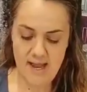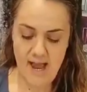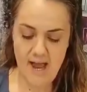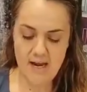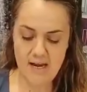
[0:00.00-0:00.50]

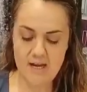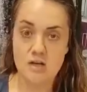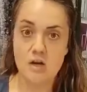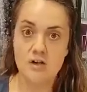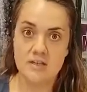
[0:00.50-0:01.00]
and in
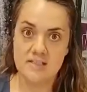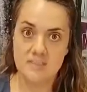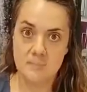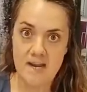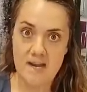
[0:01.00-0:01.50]
not
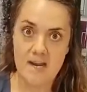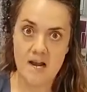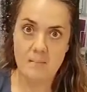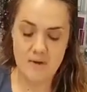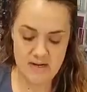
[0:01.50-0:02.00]
speaking
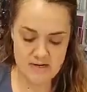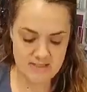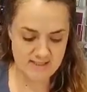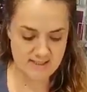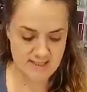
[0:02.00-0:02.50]
up
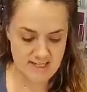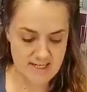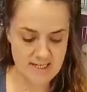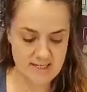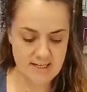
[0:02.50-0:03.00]
and
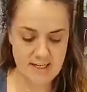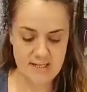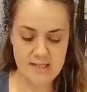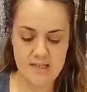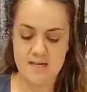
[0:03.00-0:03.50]
standing
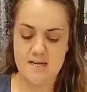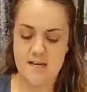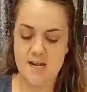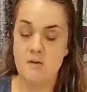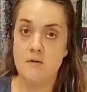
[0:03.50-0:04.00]
down in the
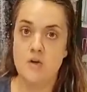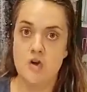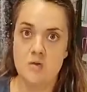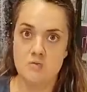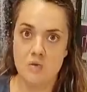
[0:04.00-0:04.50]
name of
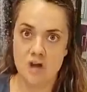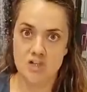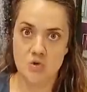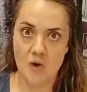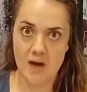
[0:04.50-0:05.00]
human
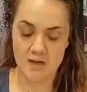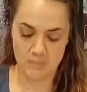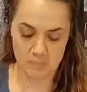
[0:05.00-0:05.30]
rights, you are